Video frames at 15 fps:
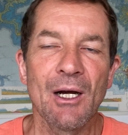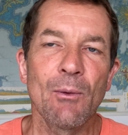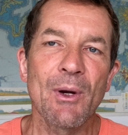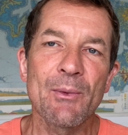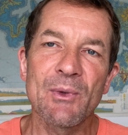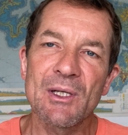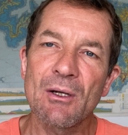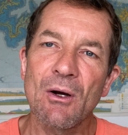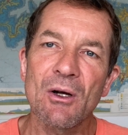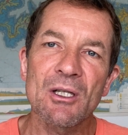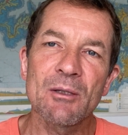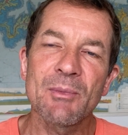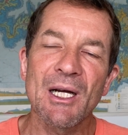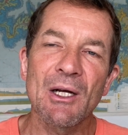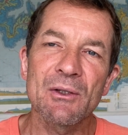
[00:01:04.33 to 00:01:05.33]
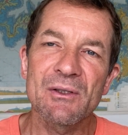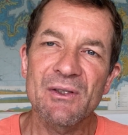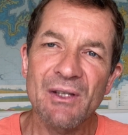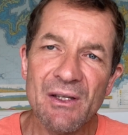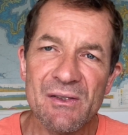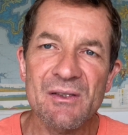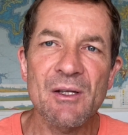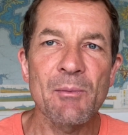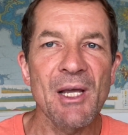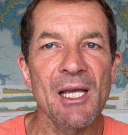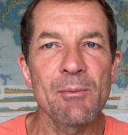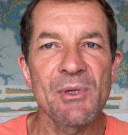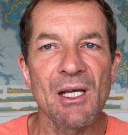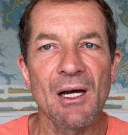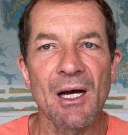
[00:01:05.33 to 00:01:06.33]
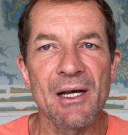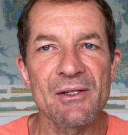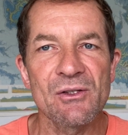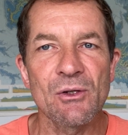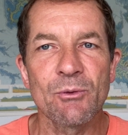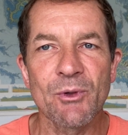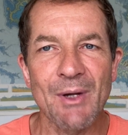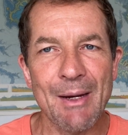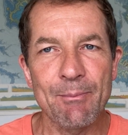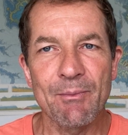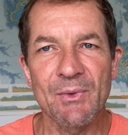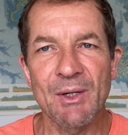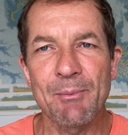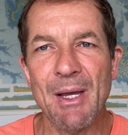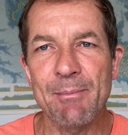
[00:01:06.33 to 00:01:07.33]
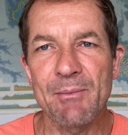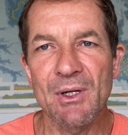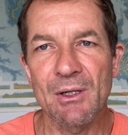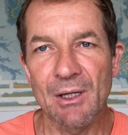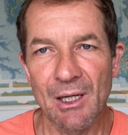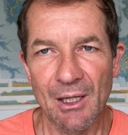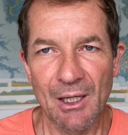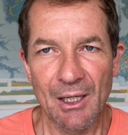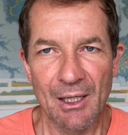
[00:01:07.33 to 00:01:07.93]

when we talked about system APIs, you re remember